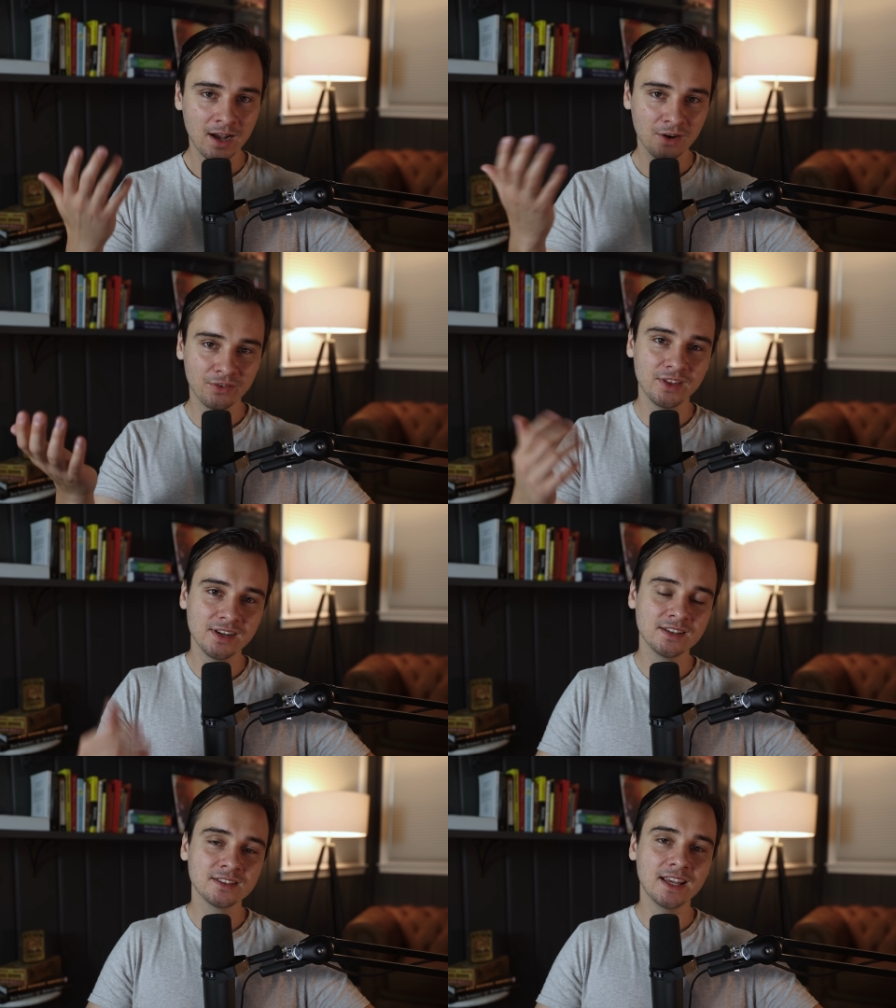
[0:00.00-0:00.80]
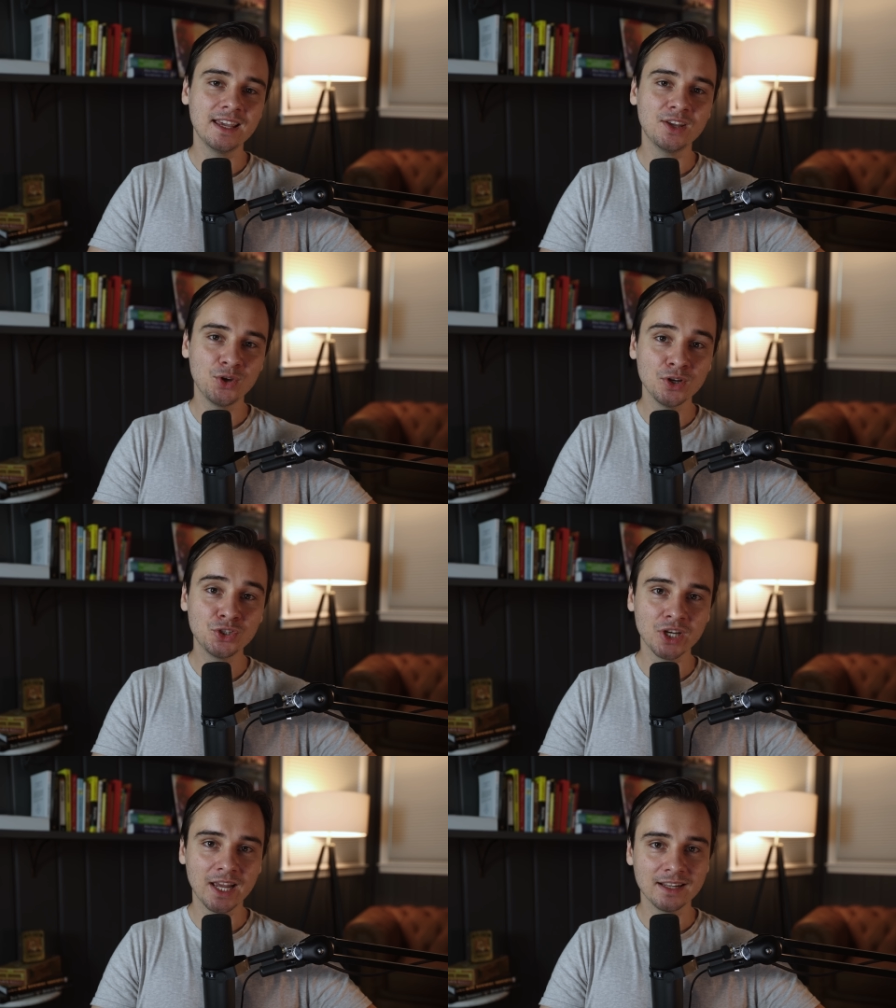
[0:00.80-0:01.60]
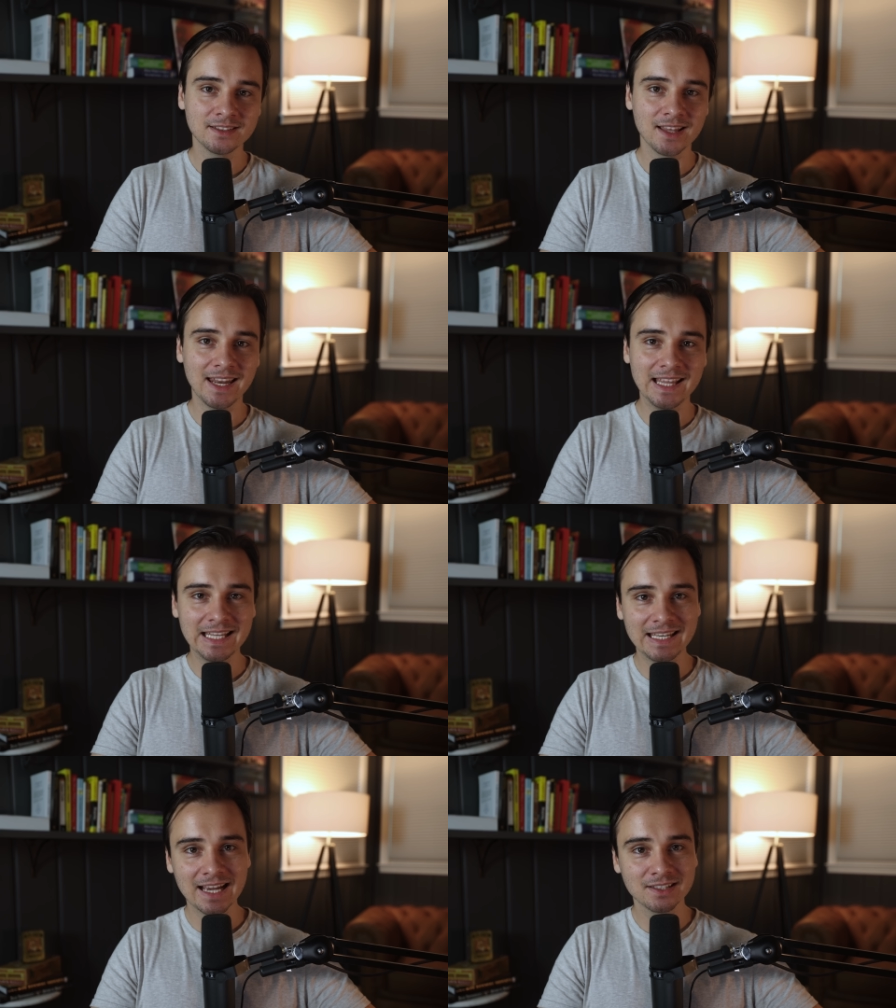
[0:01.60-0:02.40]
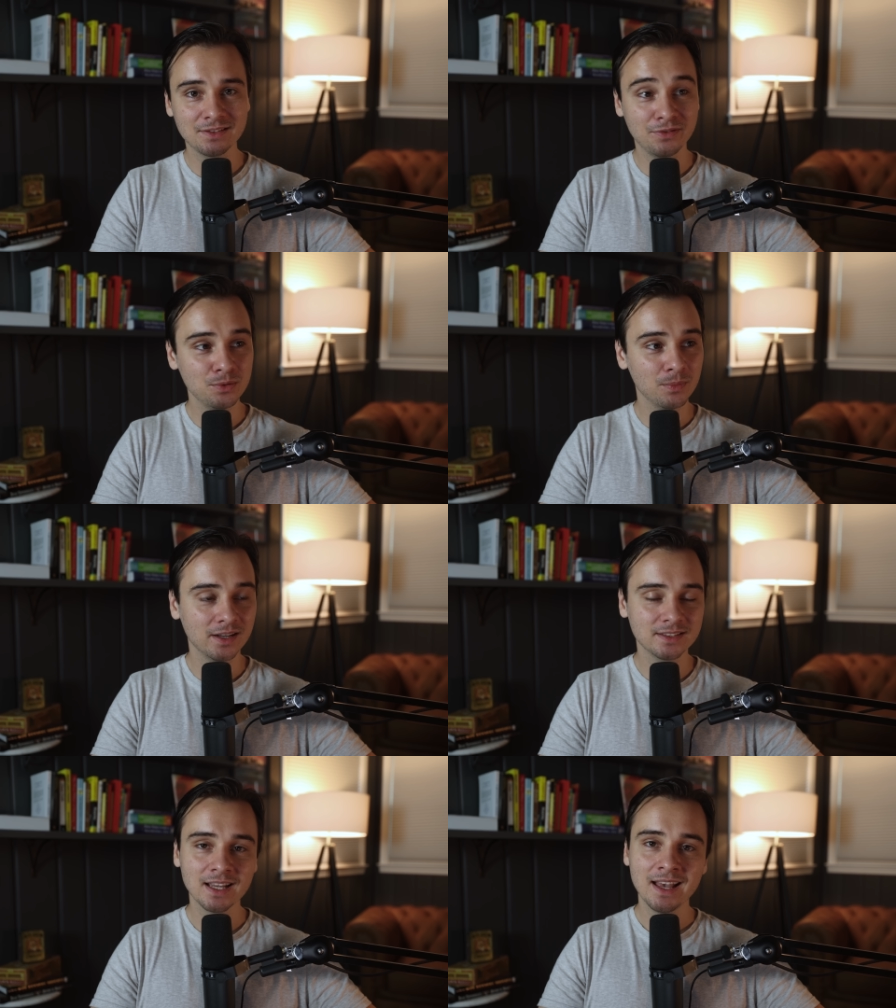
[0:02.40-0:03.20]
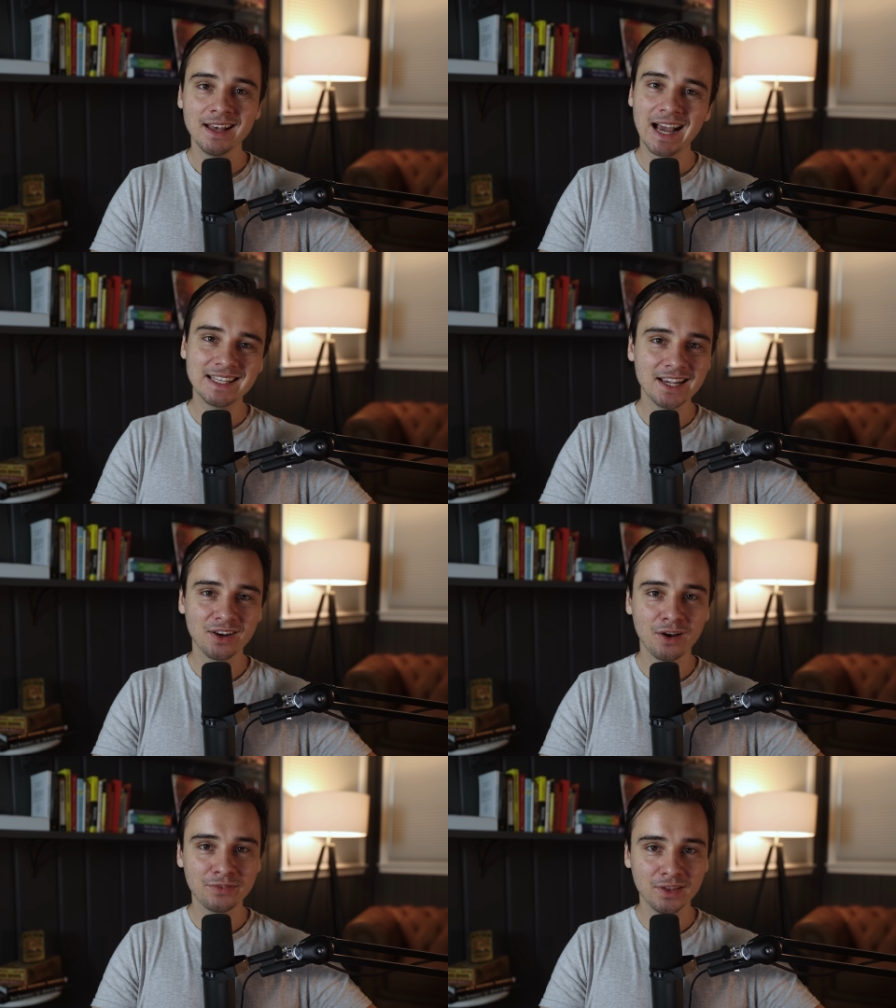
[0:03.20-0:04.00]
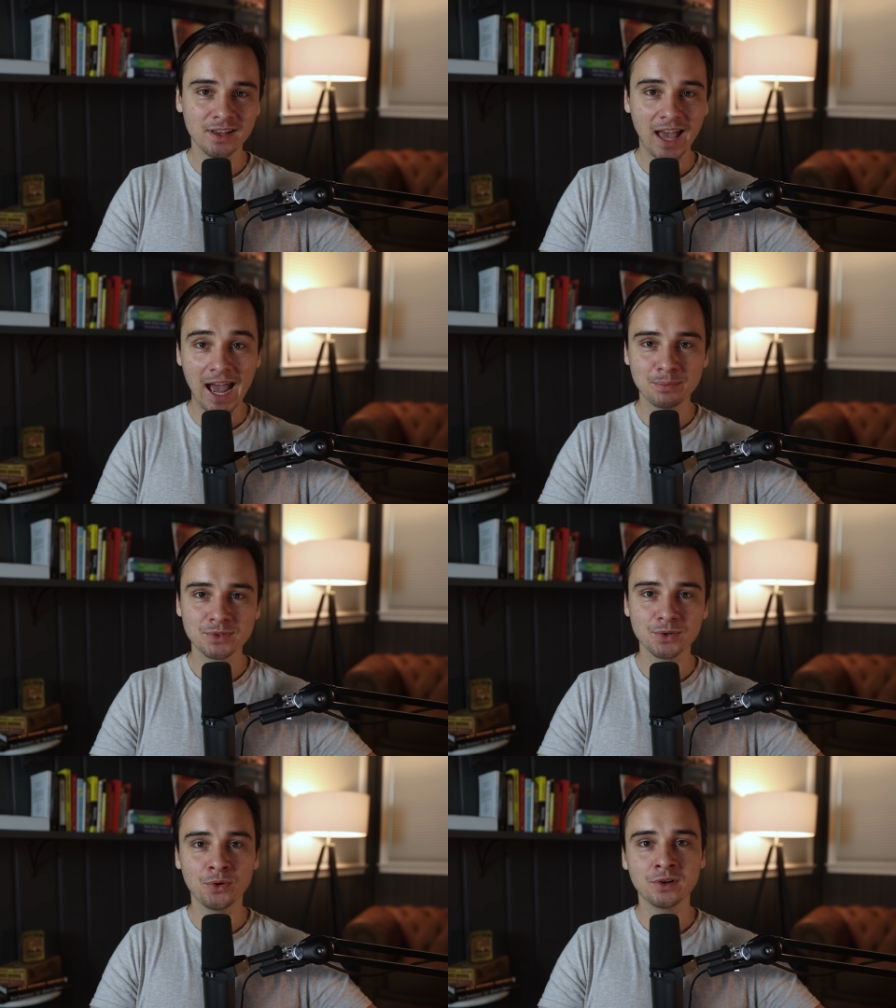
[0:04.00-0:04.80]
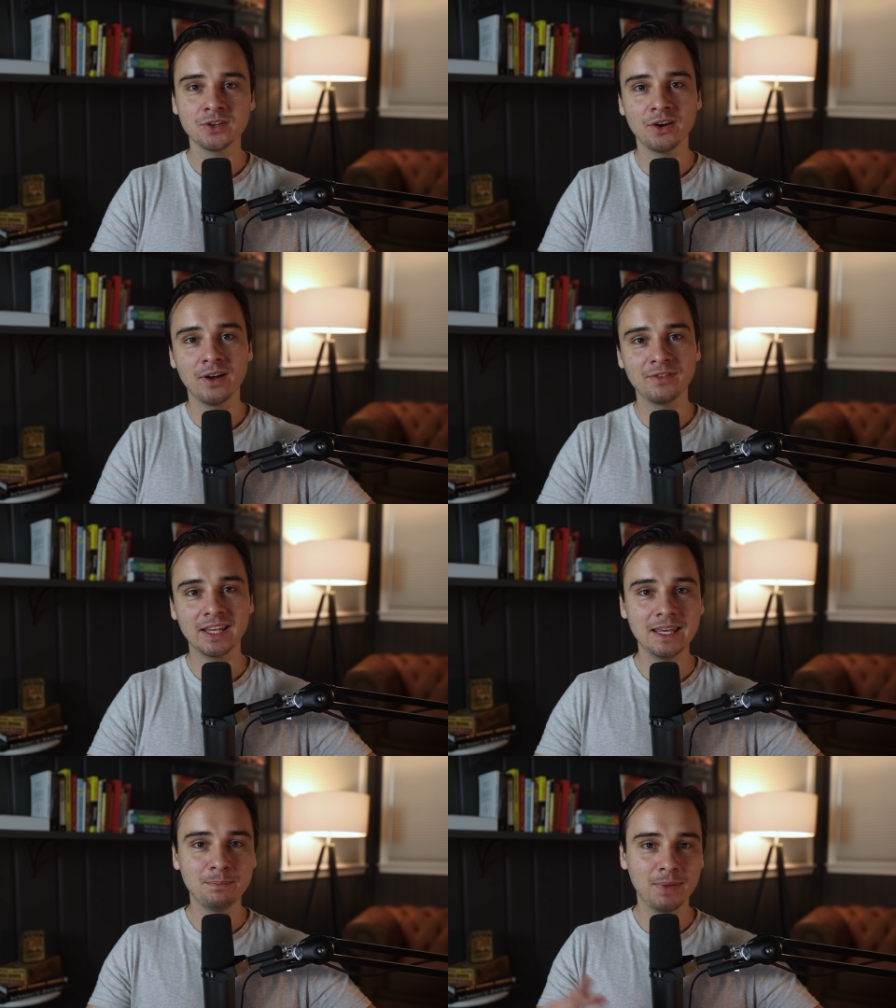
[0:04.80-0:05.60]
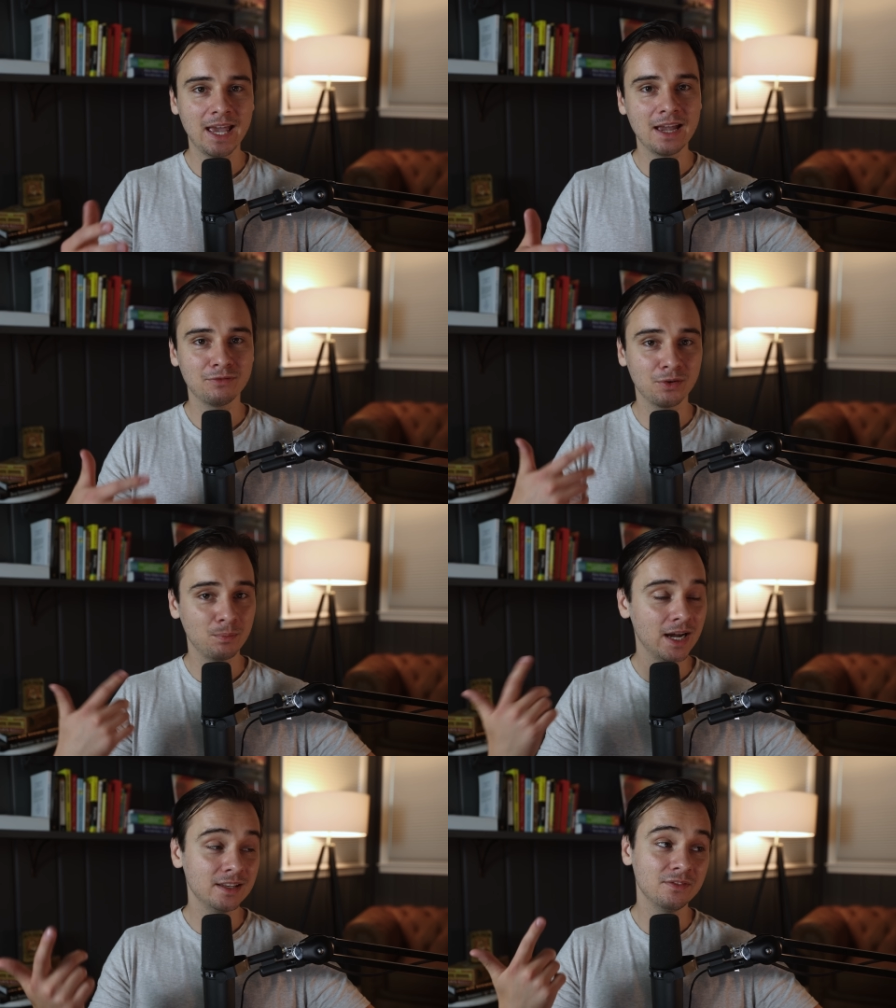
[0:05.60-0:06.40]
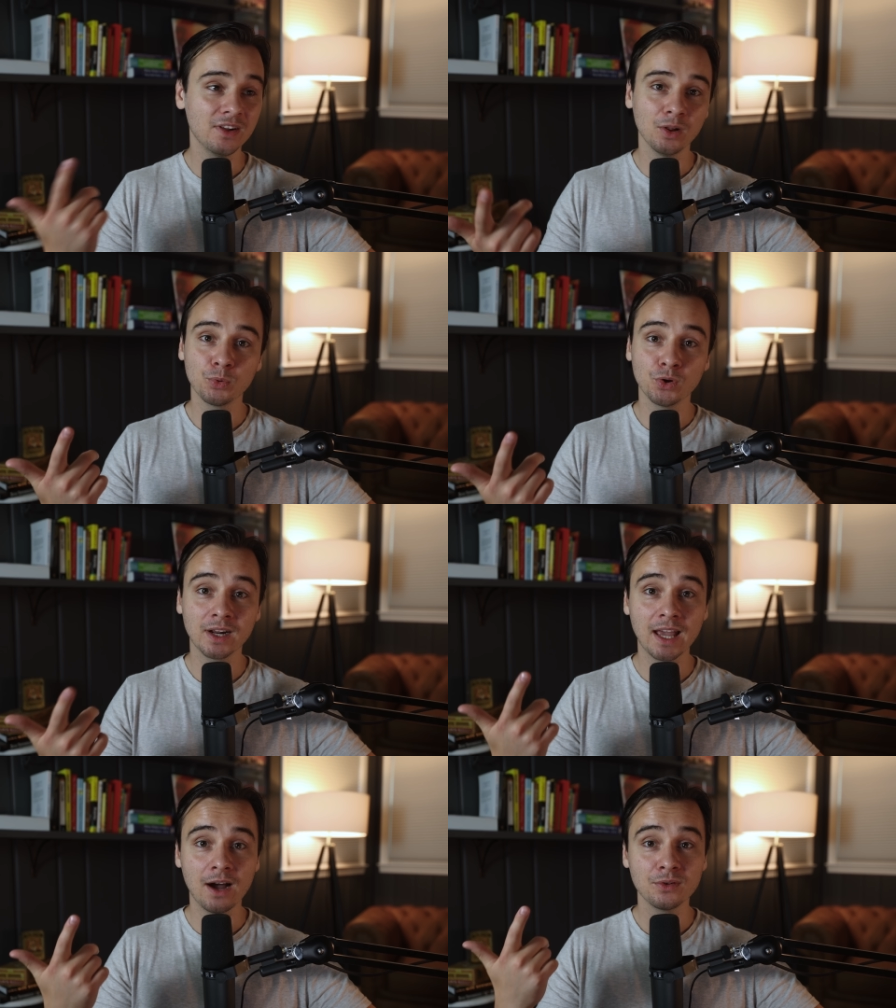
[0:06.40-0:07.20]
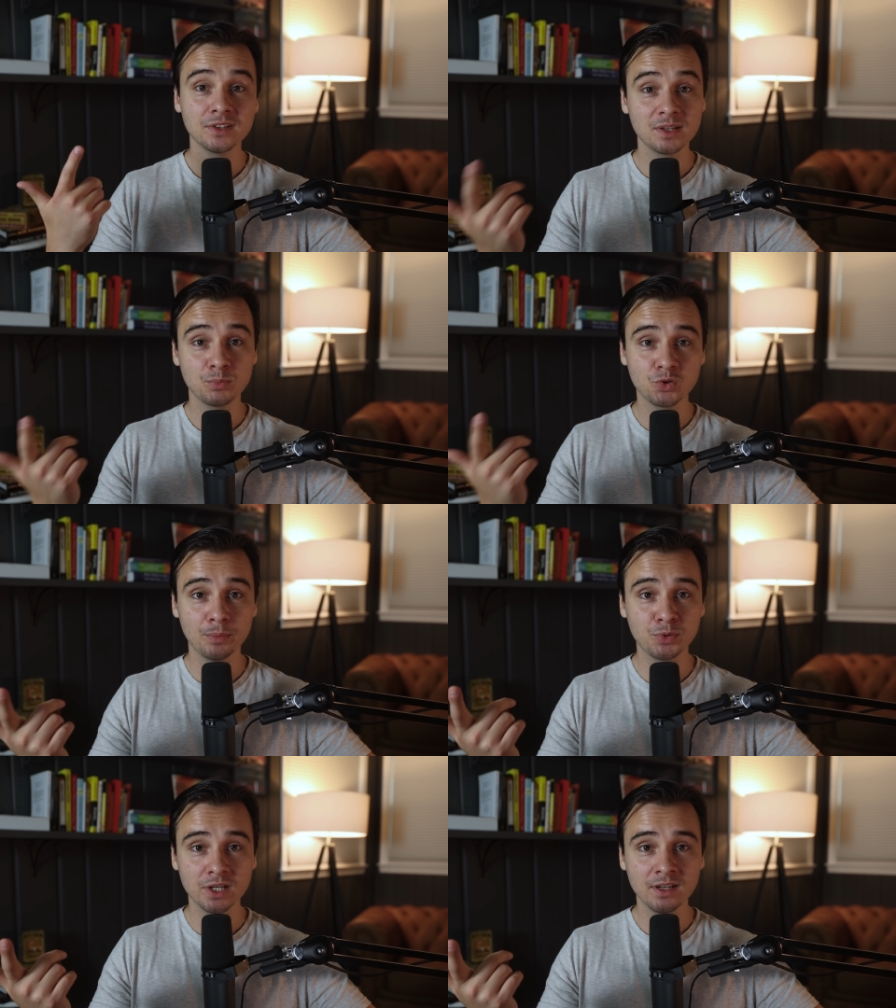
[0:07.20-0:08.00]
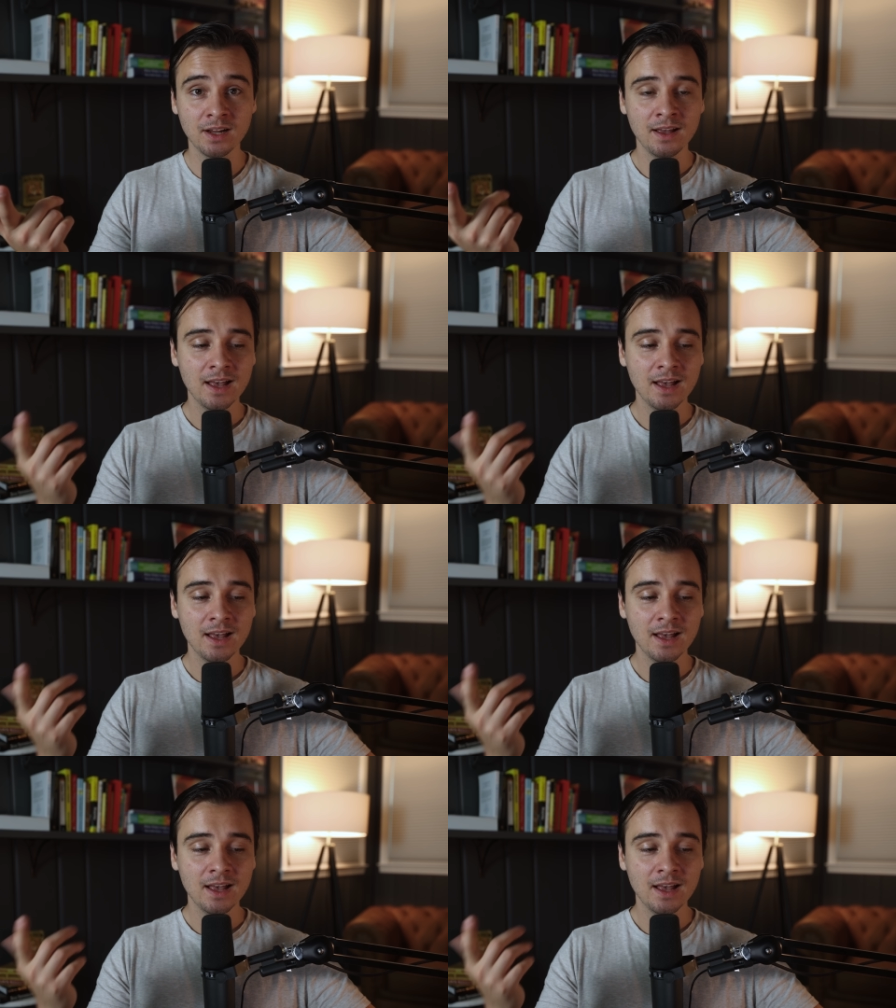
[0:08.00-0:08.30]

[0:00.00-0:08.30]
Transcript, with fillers: However, there's a good chance that in the next few months, I take it off the App Store so I don't have to keep paying for my developer account subscription.